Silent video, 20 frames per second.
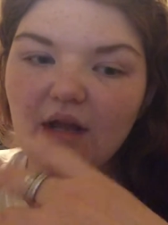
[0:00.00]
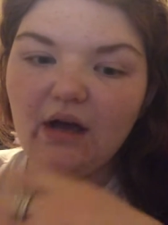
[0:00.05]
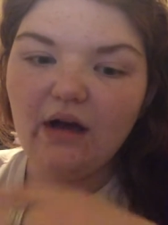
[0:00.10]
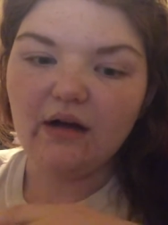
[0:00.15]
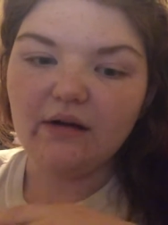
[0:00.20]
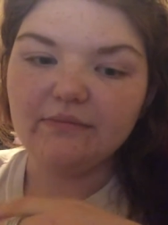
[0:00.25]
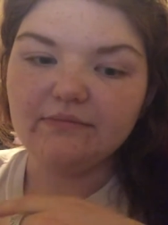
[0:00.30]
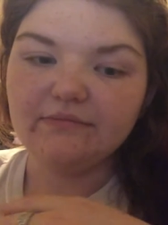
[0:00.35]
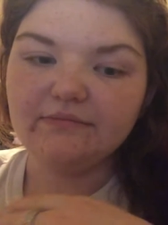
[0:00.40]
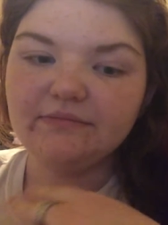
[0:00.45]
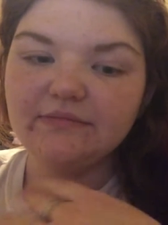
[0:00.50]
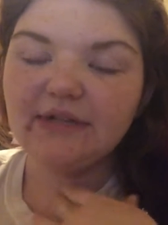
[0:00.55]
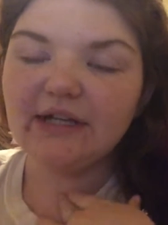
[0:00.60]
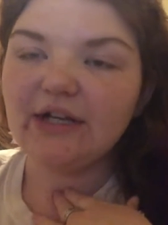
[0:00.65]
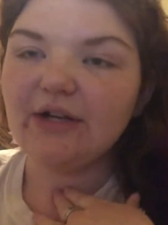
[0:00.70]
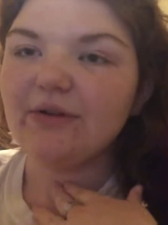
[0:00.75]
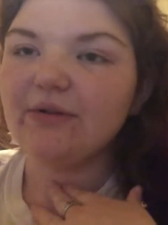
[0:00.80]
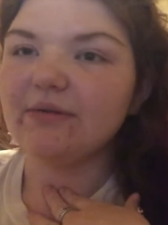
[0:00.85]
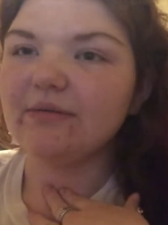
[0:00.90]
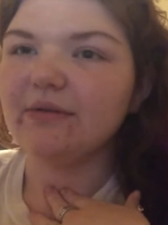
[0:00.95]
um,
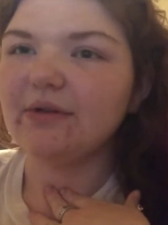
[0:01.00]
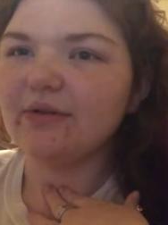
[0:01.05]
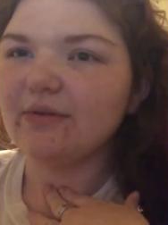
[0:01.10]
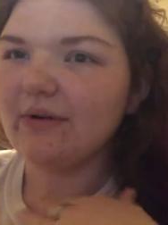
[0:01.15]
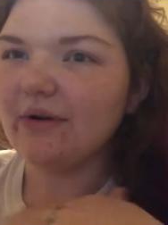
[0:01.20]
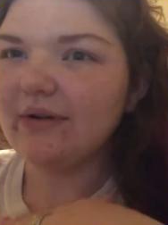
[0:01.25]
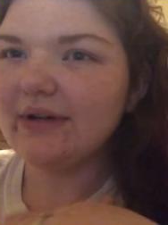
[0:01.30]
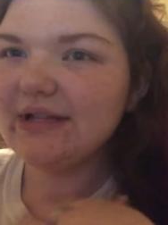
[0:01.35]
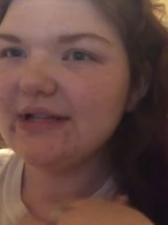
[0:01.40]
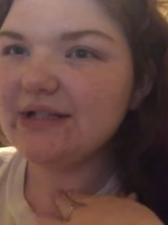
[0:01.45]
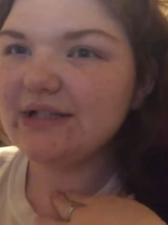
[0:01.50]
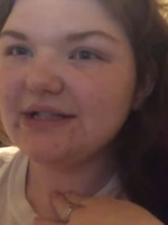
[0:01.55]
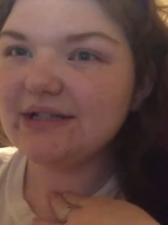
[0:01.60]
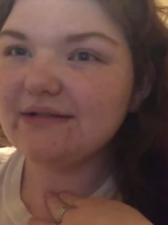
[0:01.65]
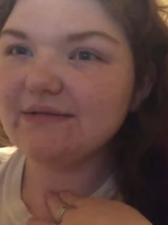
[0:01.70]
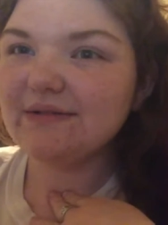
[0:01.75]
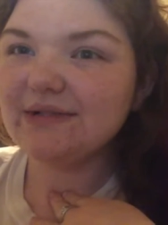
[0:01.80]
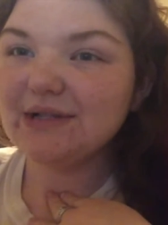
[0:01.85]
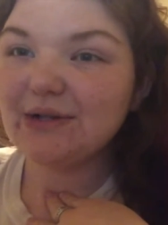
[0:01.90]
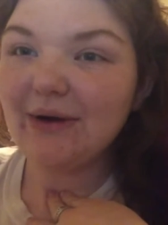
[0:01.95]
like your throat gets
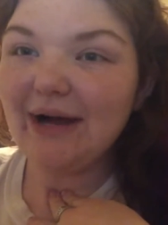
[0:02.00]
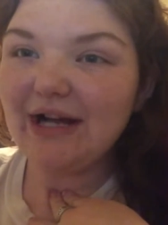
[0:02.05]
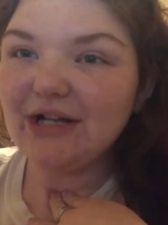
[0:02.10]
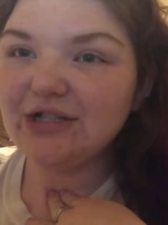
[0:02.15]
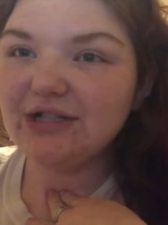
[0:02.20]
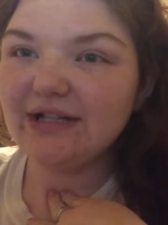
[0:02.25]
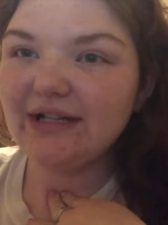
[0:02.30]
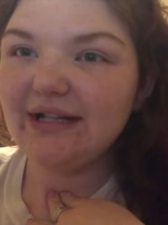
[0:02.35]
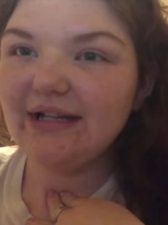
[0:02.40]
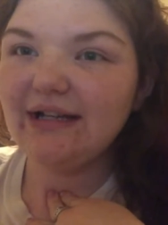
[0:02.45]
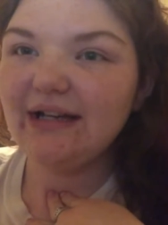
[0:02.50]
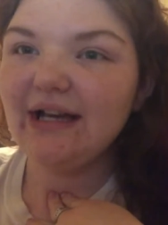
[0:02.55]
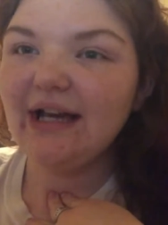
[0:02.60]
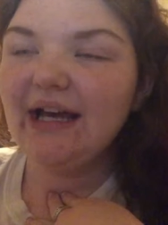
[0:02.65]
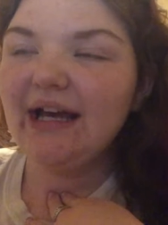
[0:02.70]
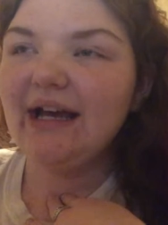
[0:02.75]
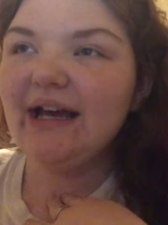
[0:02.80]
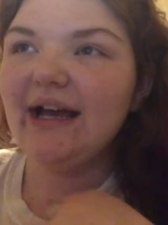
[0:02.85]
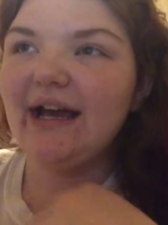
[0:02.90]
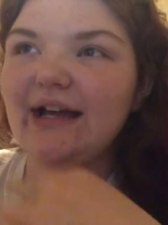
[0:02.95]
scratchy
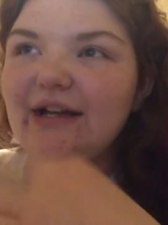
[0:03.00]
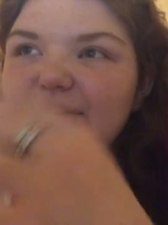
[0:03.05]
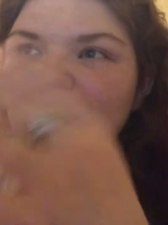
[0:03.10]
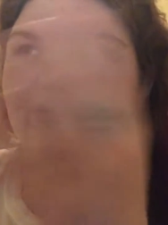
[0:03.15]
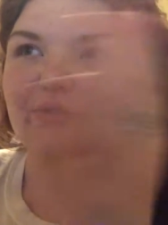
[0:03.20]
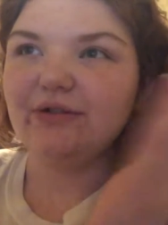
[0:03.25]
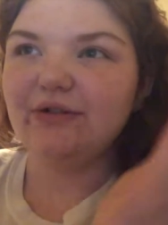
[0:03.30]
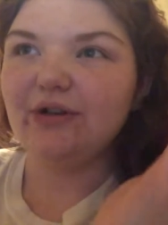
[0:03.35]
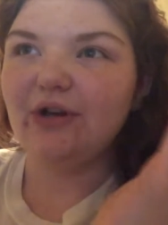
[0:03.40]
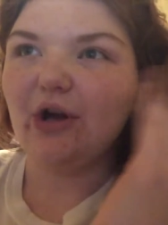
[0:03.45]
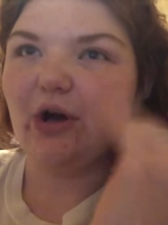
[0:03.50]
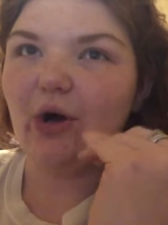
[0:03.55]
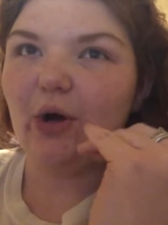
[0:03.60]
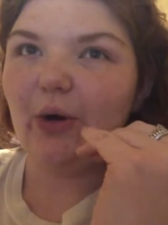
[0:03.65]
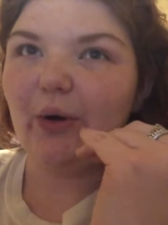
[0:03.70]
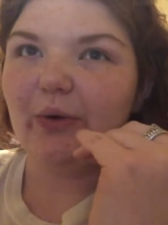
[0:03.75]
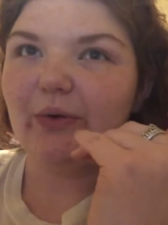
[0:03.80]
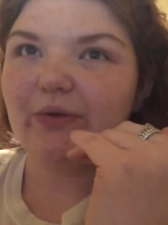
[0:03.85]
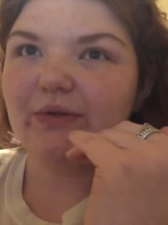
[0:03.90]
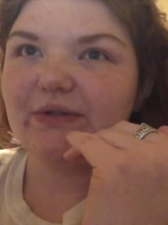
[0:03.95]
and your
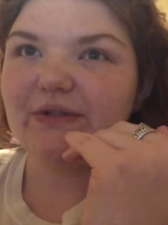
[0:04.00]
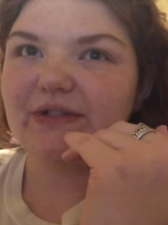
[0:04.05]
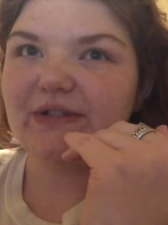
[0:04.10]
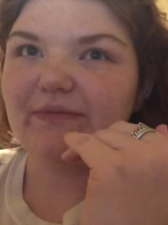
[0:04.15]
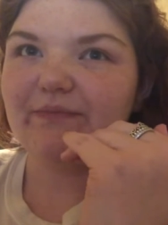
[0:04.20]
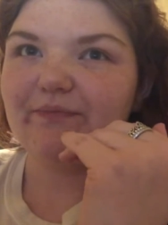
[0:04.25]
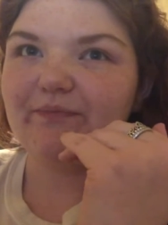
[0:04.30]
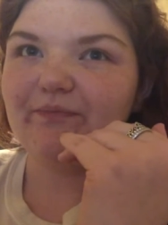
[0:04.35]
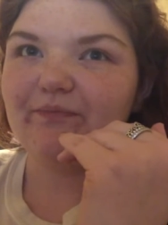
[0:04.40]
nose